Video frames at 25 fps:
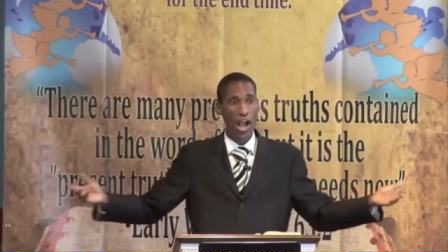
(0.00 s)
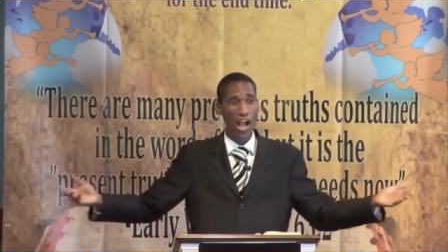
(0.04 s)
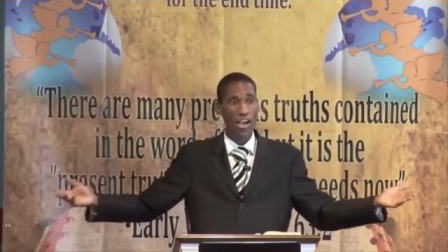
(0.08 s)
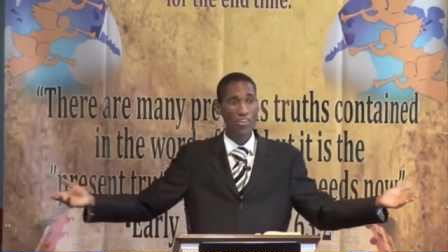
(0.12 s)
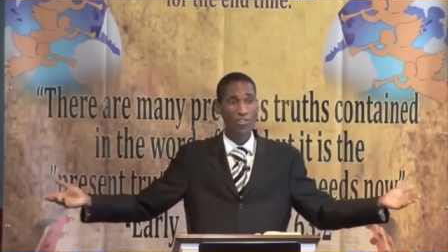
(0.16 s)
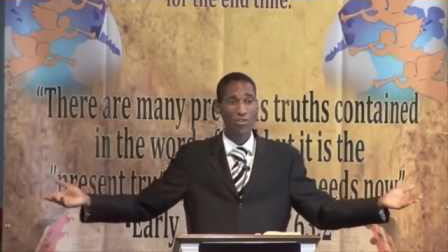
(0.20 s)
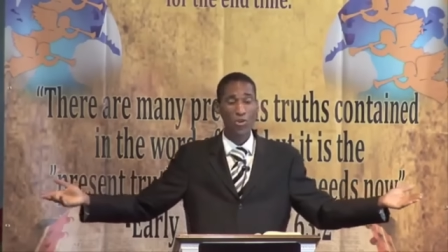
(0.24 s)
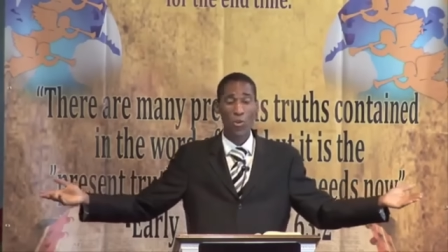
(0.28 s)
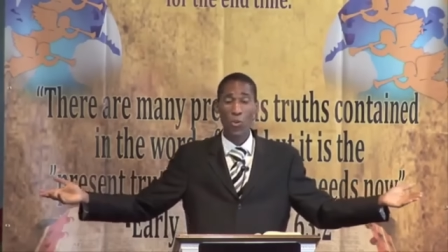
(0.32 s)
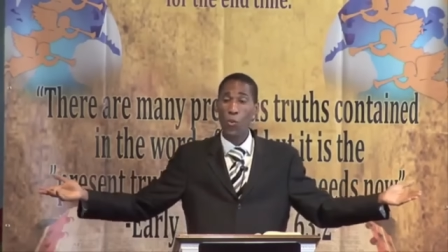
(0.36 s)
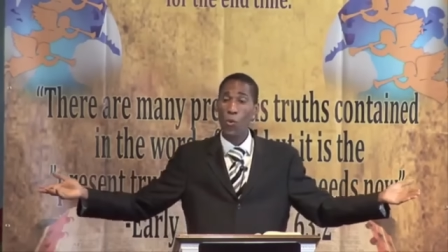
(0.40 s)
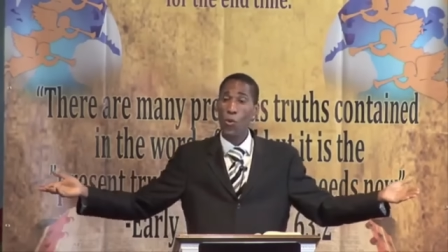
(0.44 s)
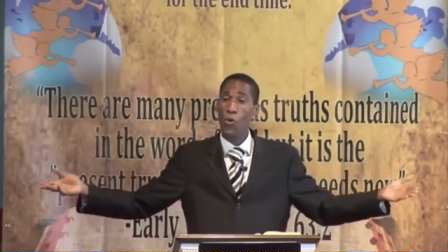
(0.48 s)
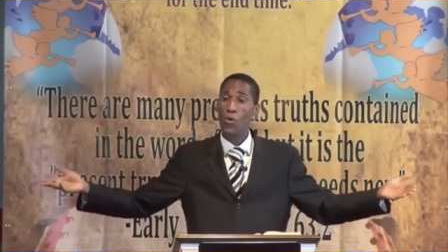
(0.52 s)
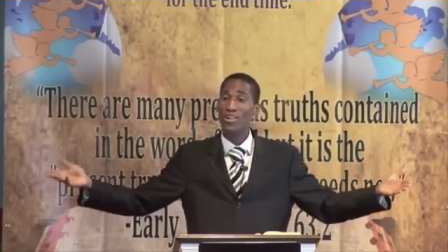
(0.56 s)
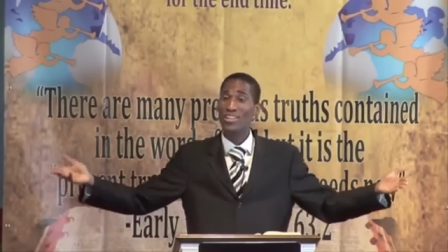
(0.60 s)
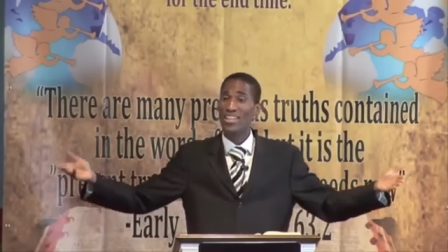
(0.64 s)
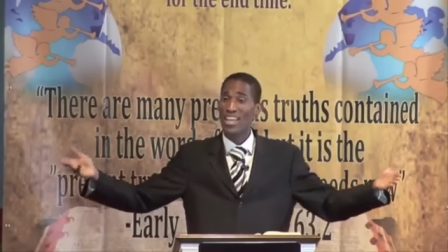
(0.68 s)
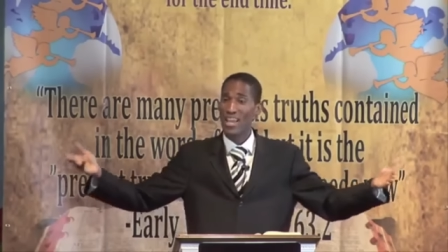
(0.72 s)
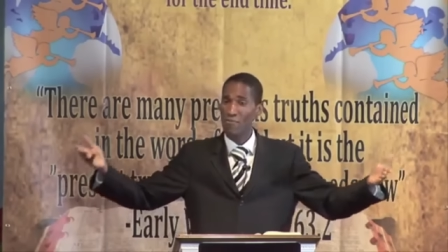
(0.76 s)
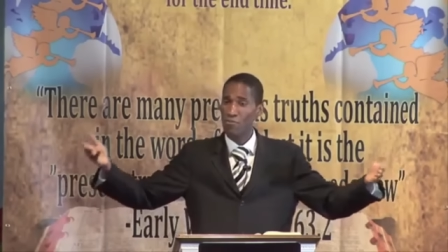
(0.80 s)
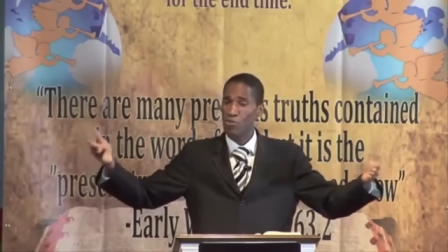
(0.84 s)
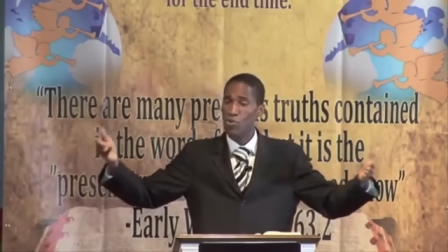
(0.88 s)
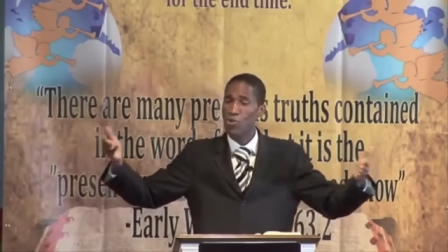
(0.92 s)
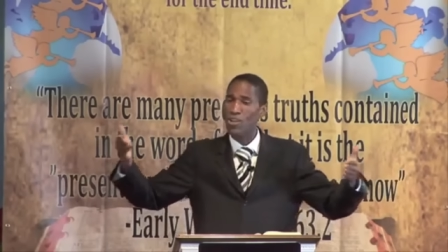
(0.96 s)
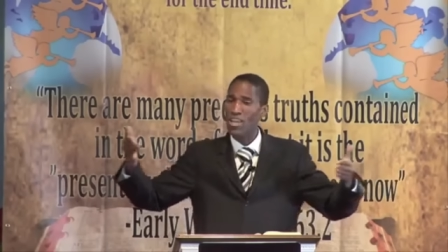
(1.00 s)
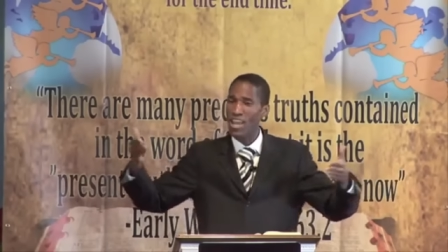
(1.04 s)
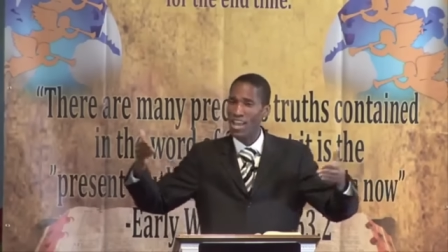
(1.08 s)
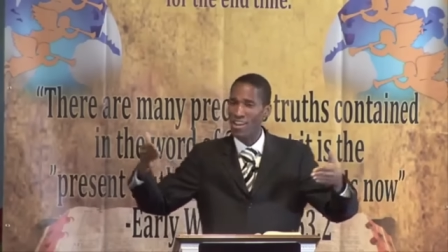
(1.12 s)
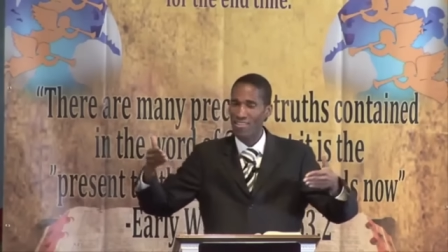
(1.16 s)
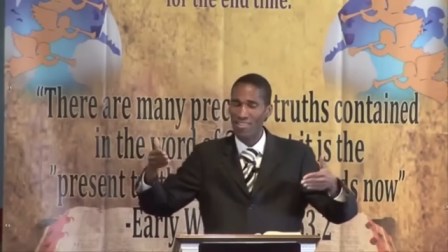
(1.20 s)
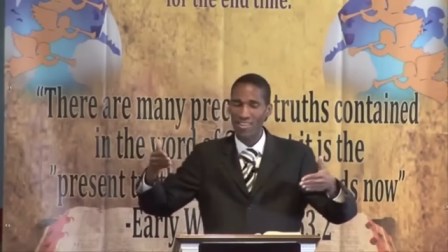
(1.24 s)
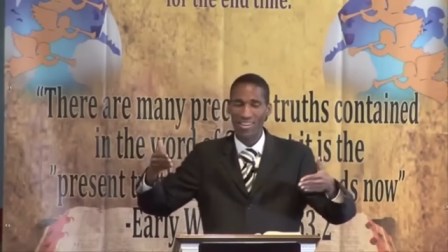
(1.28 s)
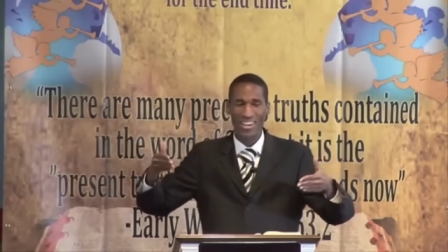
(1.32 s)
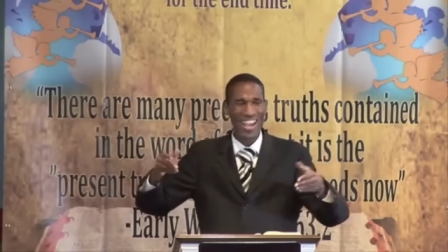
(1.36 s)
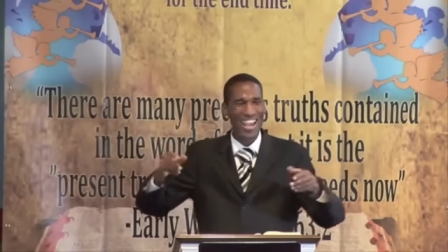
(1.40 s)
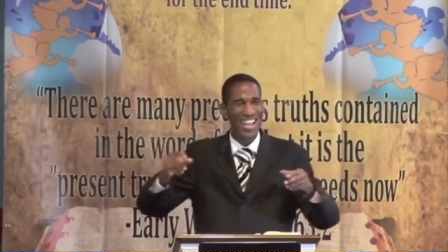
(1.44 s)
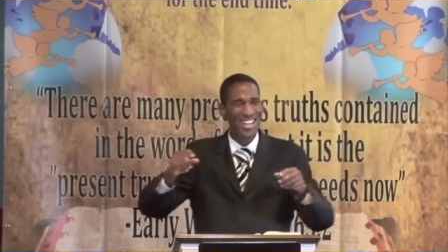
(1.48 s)
as the world came
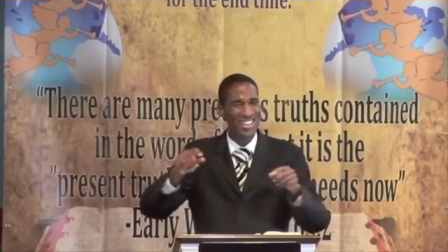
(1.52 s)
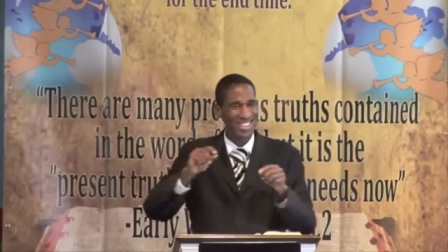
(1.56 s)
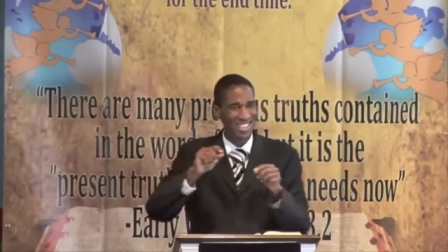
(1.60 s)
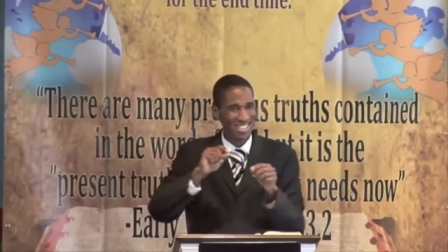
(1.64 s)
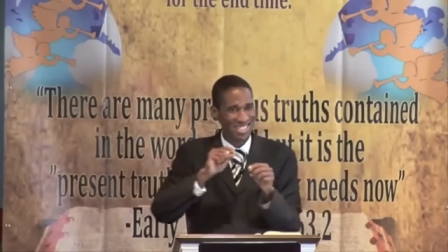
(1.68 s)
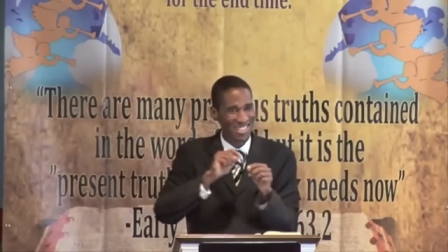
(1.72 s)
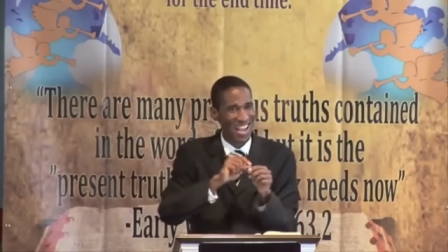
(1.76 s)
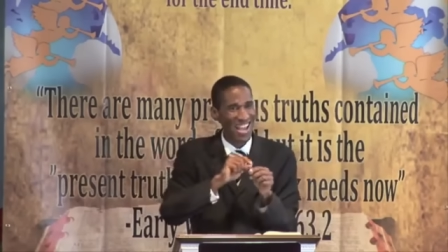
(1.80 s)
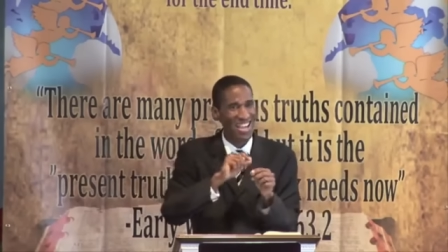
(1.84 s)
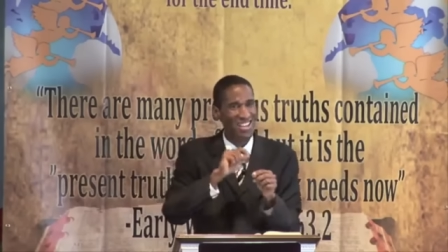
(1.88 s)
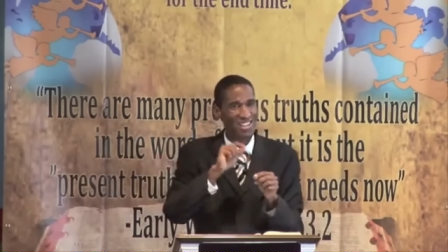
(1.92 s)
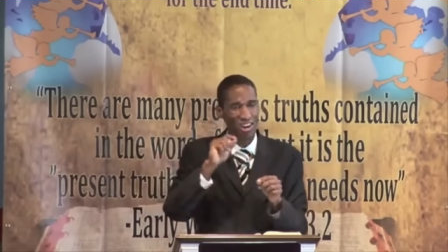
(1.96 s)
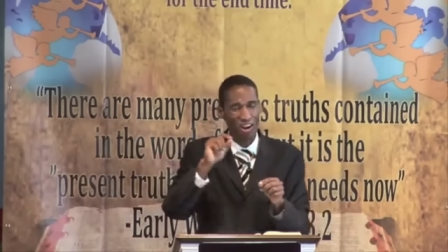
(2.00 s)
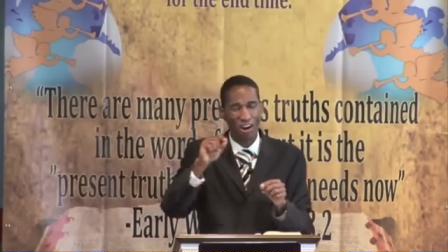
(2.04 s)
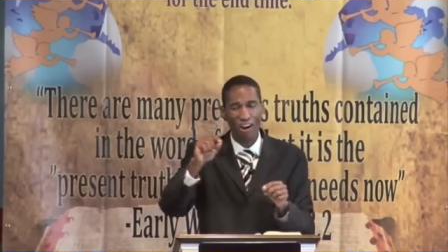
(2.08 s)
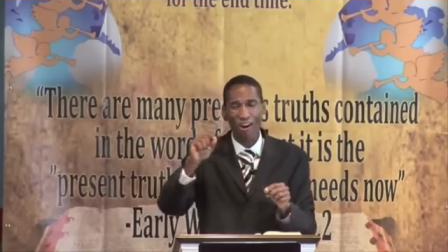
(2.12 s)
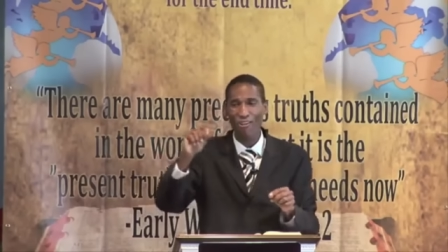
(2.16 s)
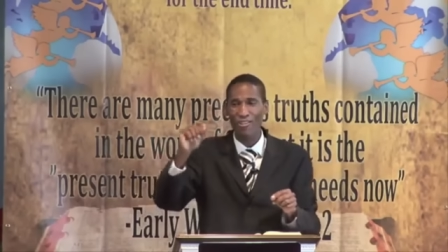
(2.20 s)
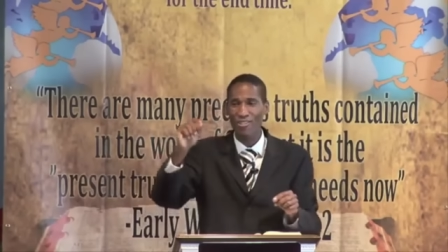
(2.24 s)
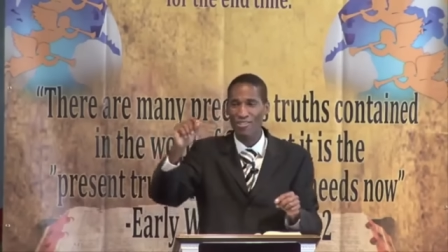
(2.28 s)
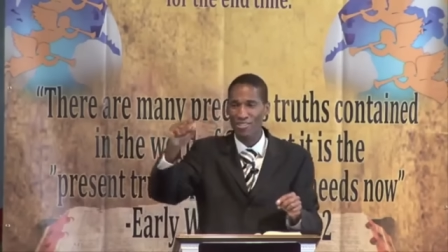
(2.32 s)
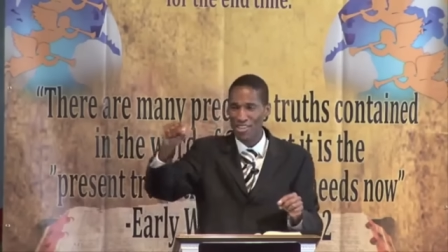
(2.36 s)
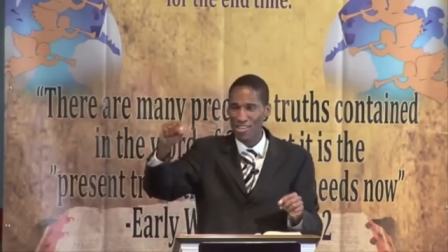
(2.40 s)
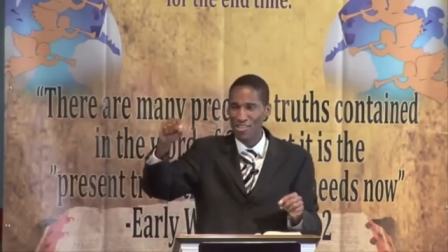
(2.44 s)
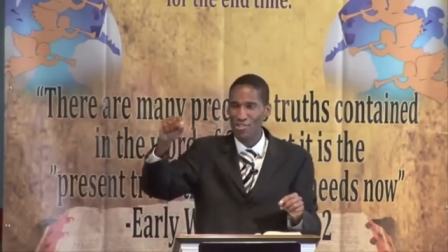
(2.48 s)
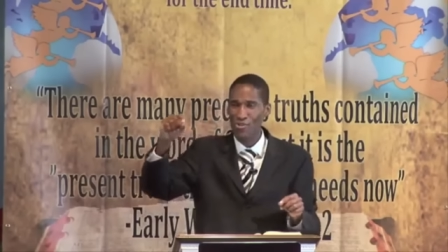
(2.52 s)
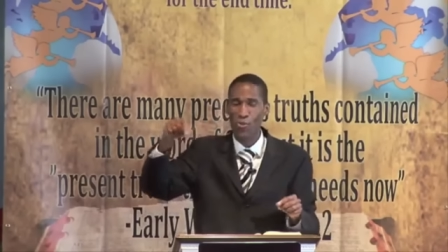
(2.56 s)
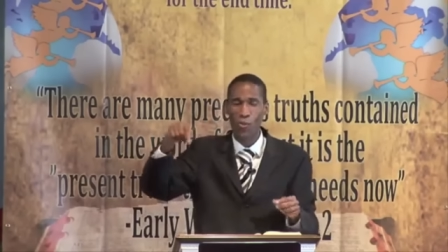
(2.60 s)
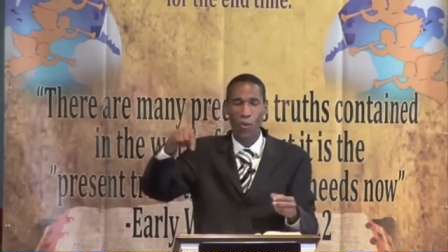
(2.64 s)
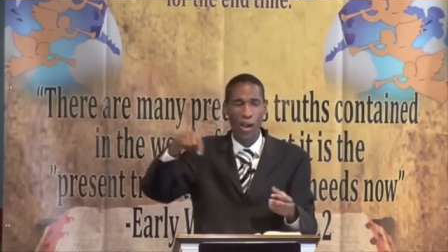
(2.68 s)
together and signed on this